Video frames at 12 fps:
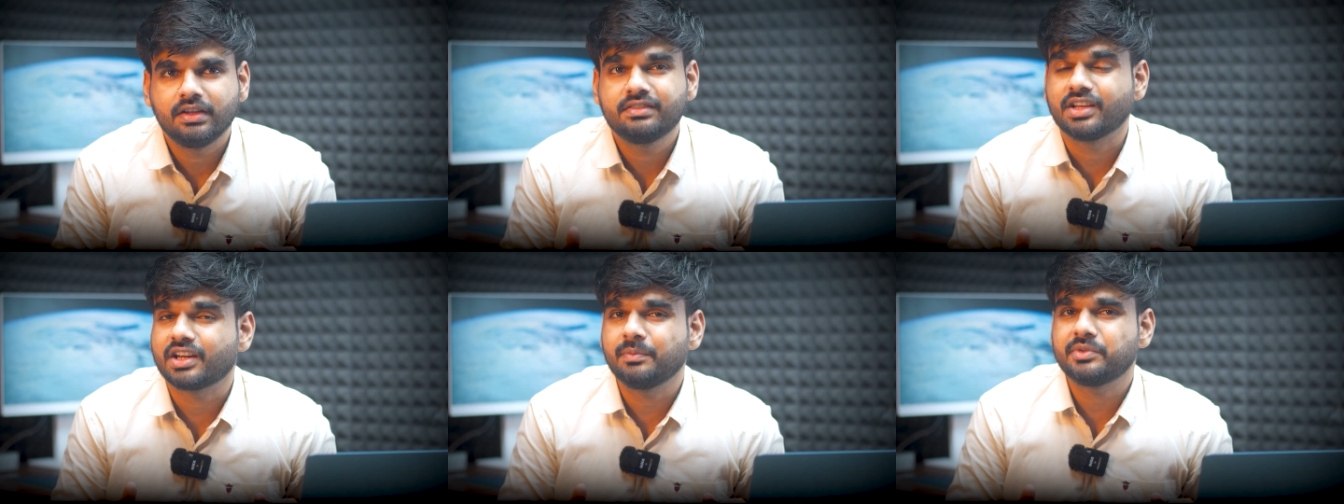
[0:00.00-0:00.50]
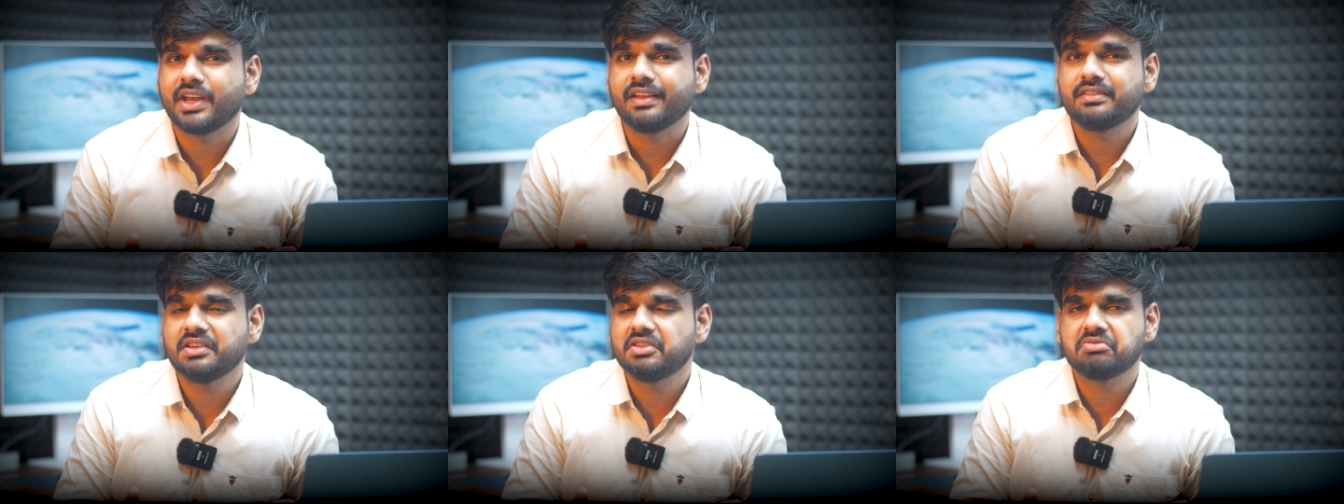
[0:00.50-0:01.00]

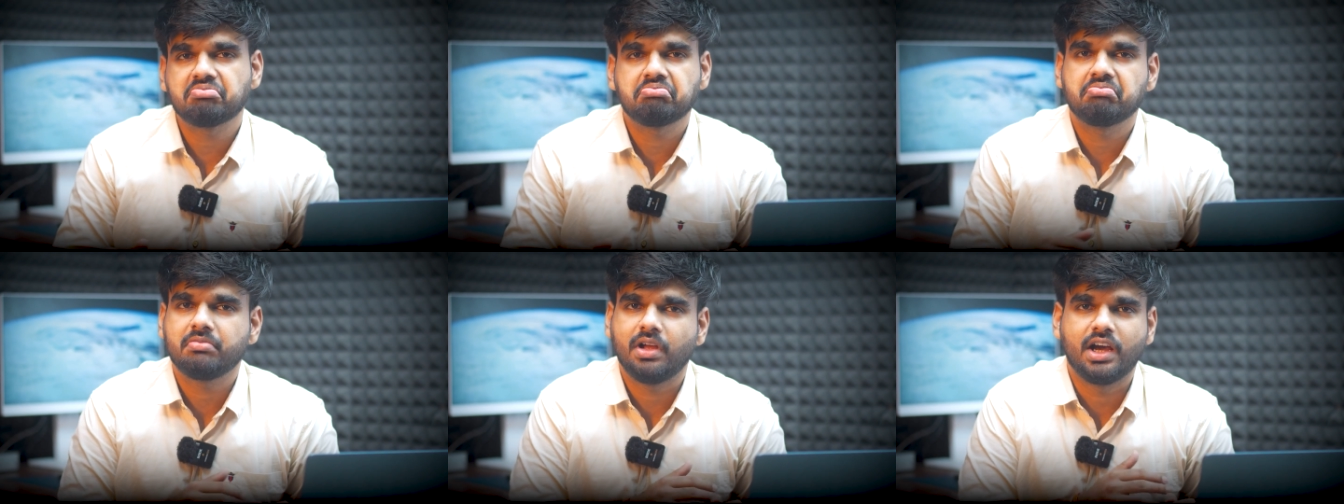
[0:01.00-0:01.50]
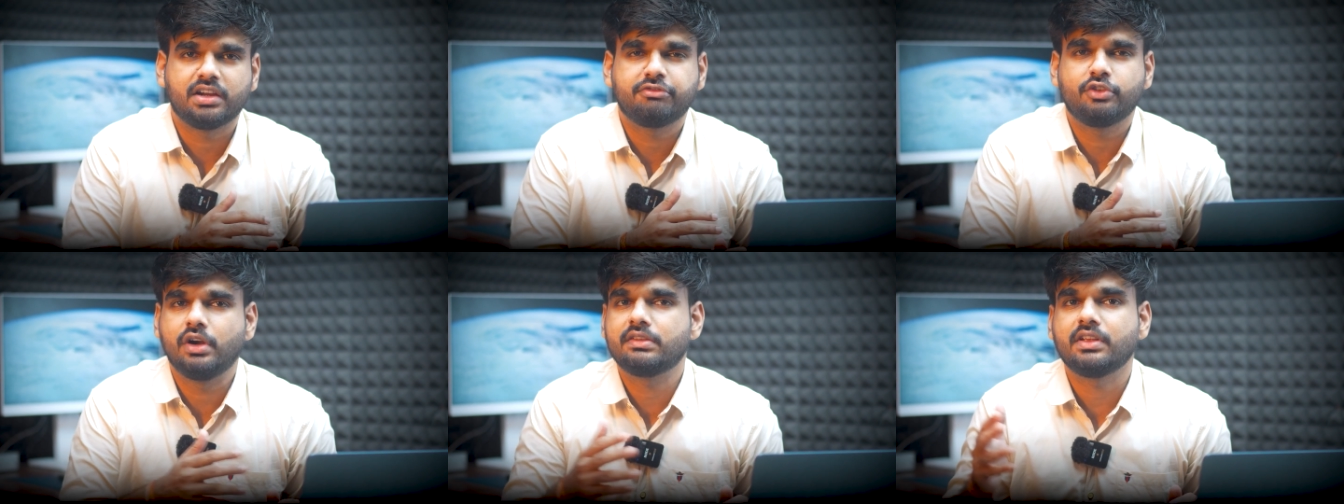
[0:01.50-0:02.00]
Circumstances are, of
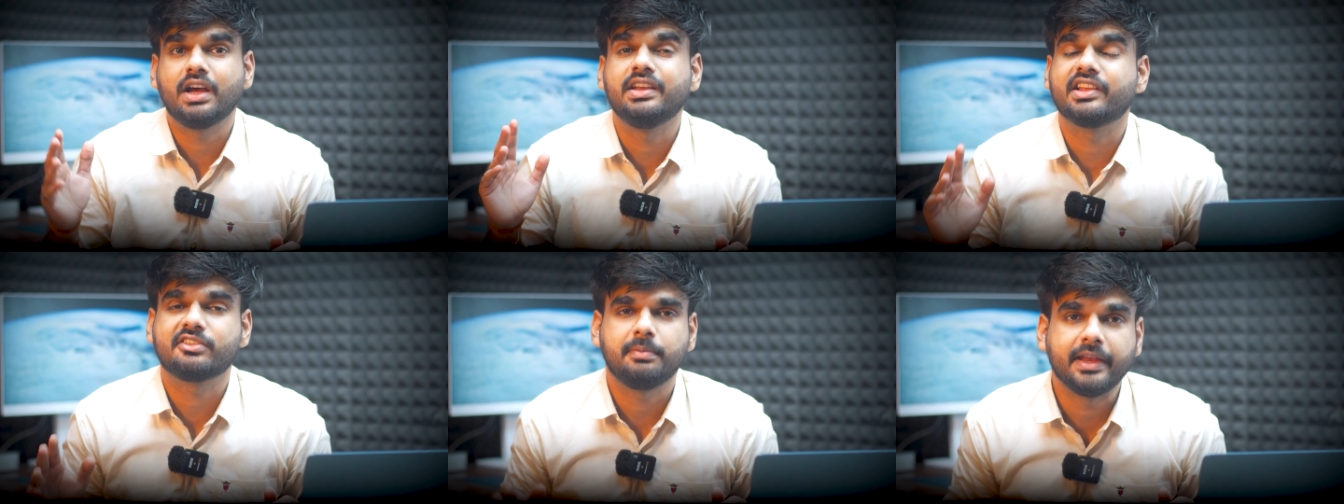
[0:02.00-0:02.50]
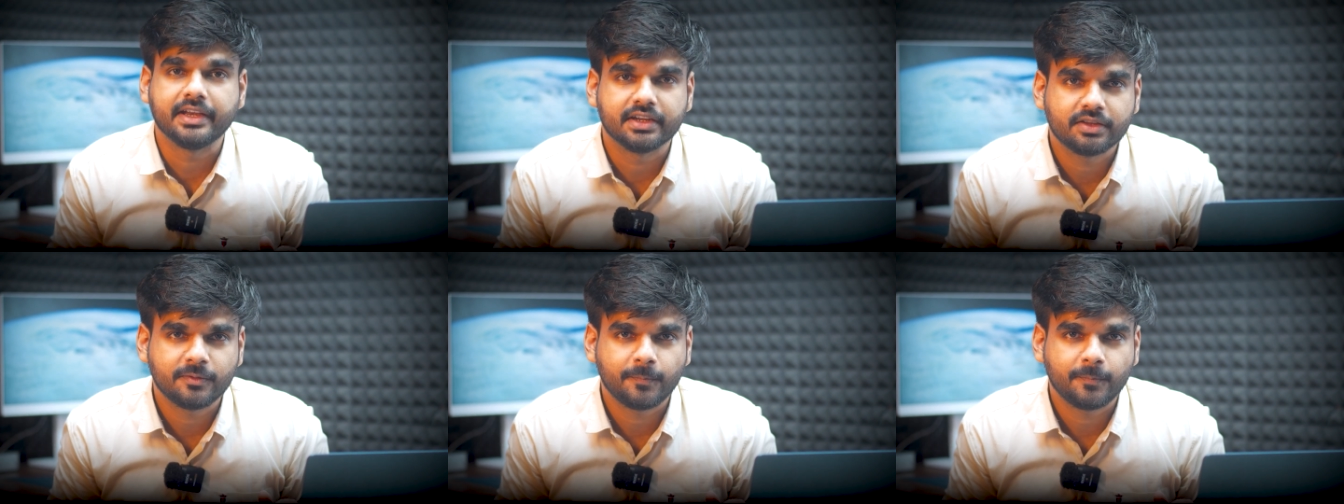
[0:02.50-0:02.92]
course, unexplained.